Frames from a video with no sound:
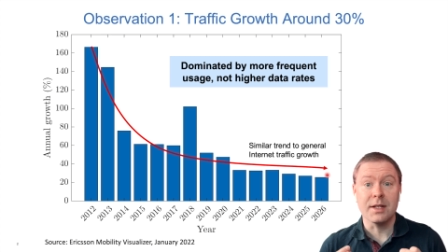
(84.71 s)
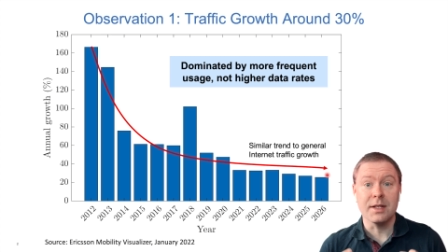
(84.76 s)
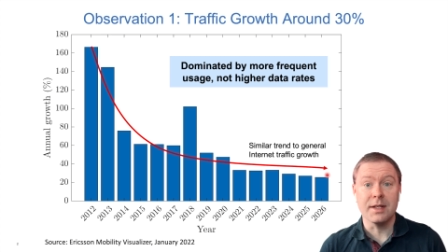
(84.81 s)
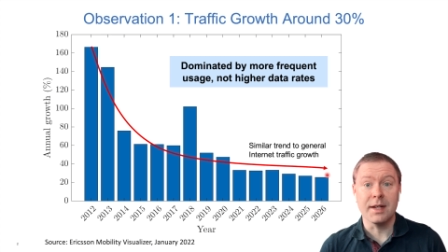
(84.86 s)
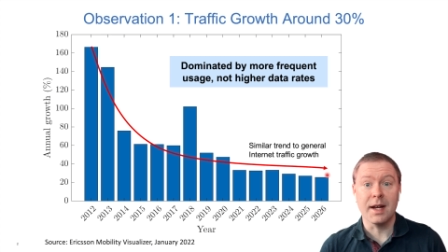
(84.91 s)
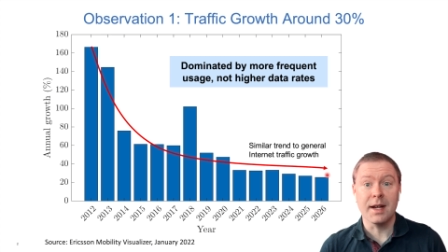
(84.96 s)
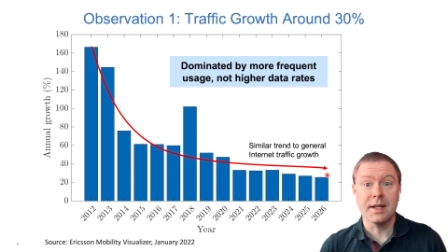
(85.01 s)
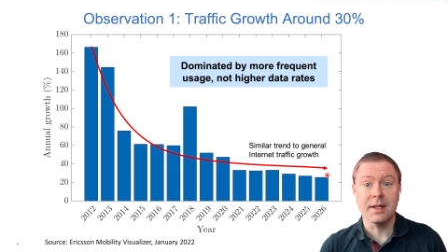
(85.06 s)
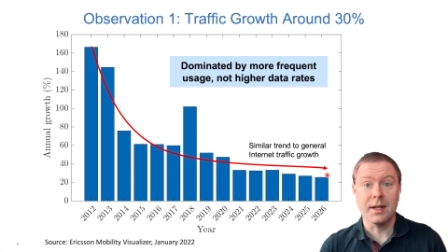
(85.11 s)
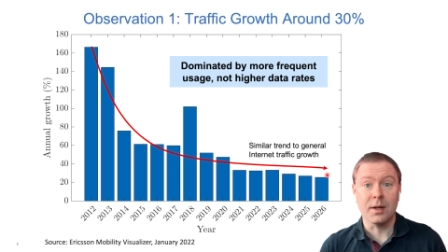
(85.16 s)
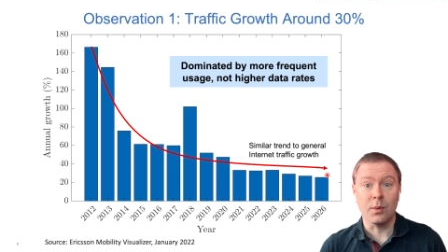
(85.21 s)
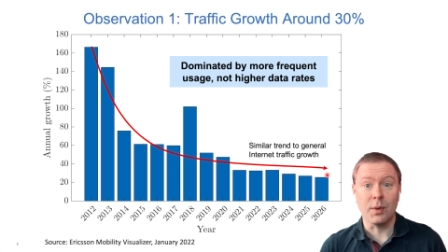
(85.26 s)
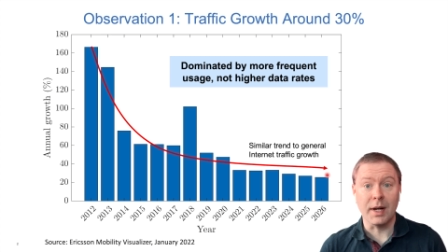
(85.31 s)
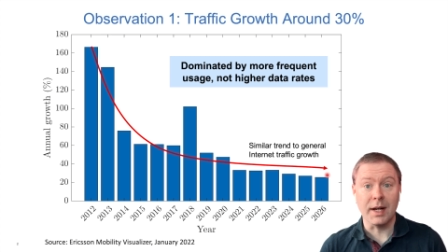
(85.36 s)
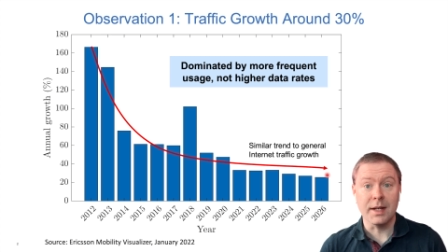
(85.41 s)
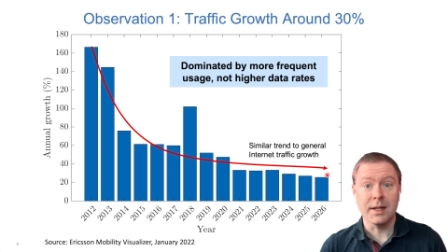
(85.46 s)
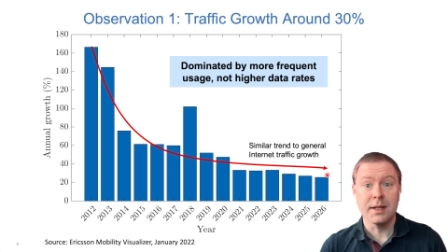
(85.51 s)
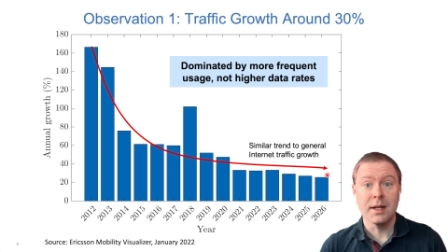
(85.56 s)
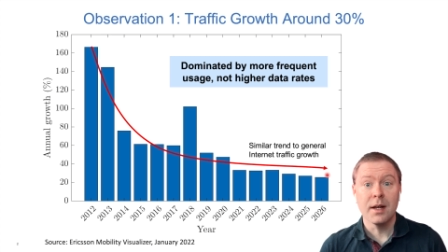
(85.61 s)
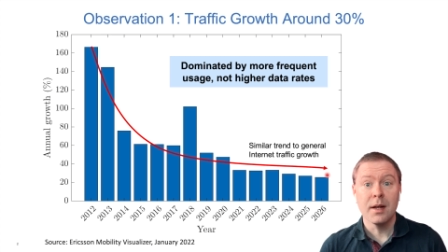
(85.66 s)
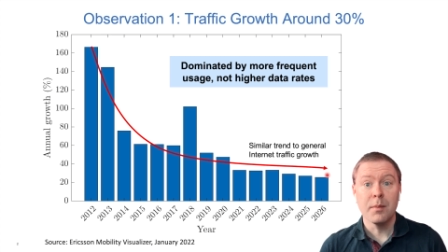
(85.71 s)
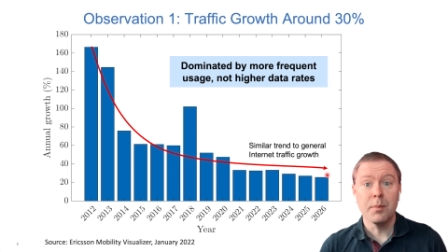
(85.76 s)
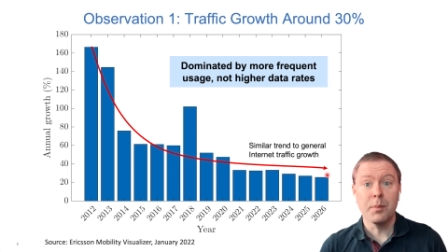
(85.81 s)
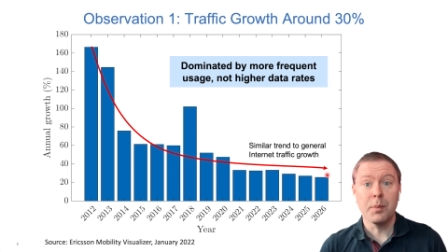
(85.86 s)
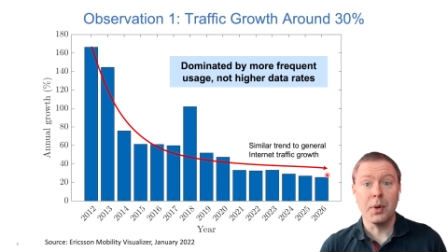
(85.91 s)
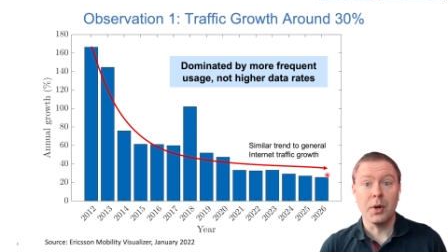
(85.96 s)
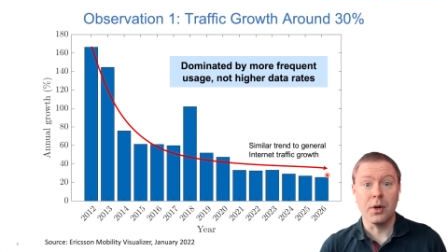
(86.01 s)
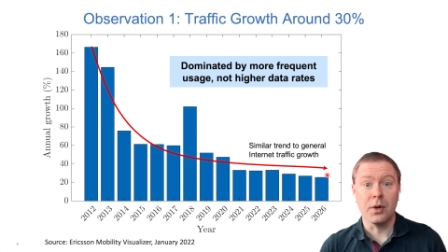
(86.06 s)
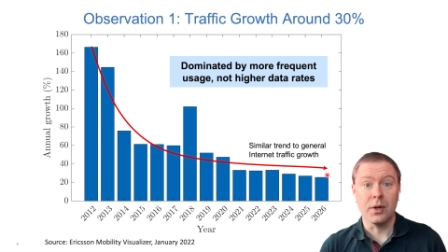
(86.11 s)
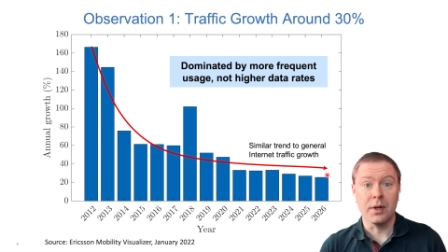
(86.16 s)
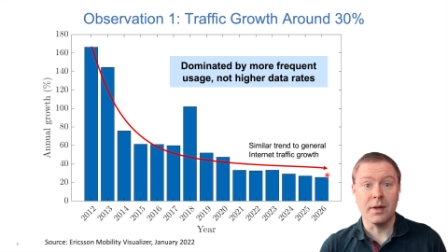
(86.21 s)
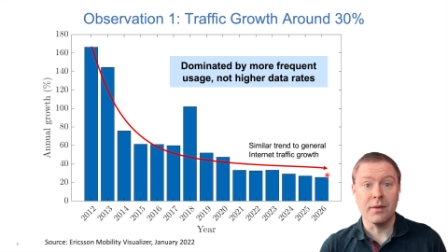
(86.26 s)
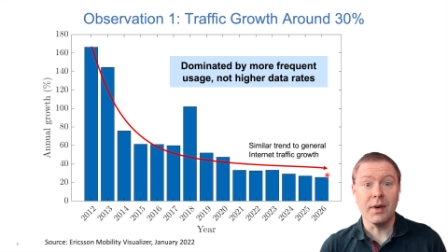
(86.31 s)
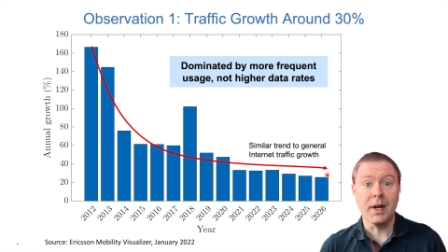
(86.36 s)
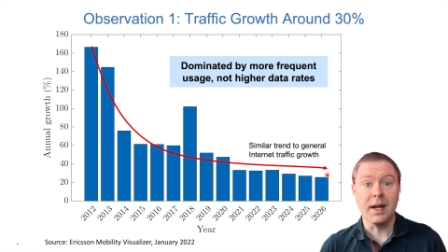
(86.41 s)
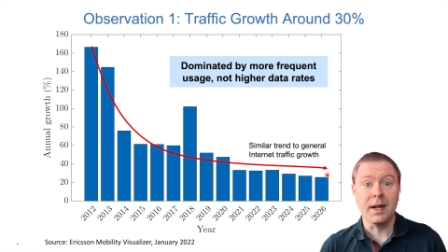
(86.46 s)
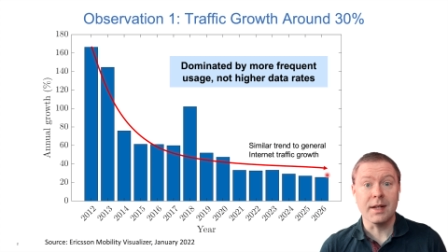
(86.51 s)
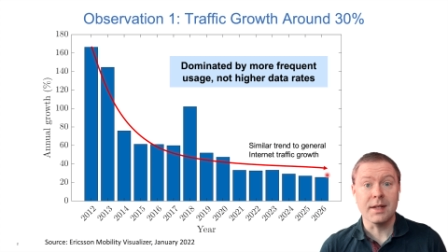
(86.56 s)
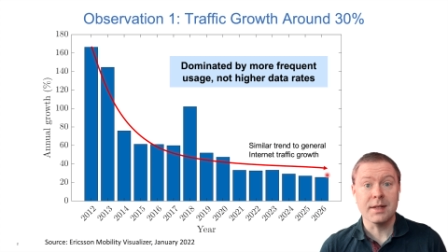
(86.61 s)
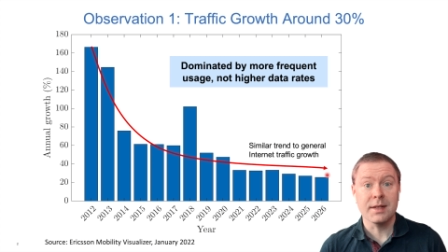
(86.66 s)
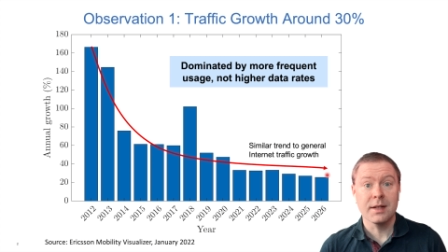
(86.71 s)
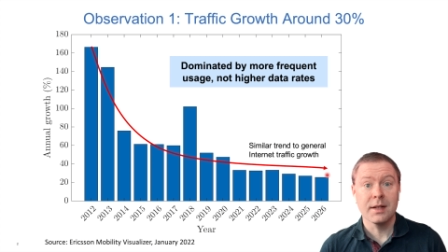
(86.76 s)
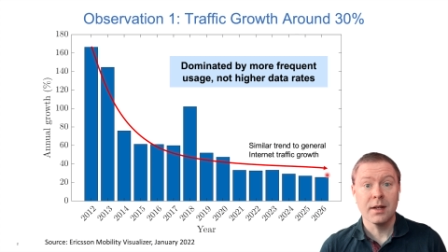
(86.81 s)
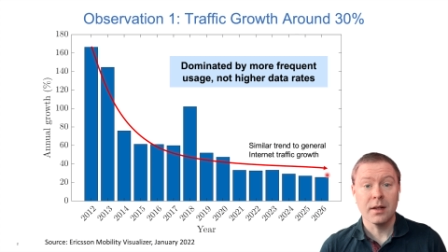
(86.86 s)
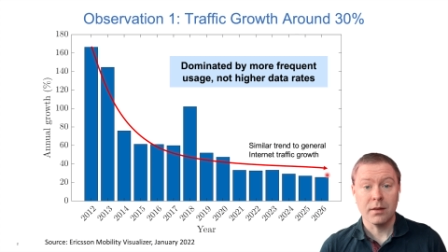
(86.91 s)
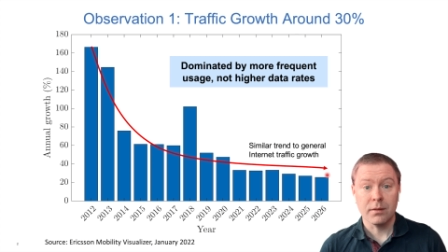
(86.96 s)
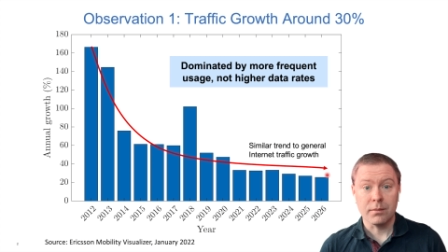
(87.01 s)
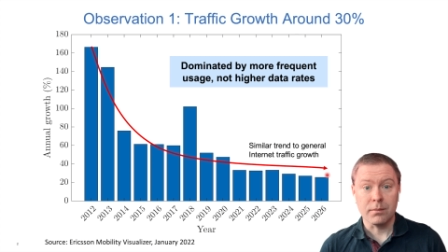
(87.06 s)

data rate per device.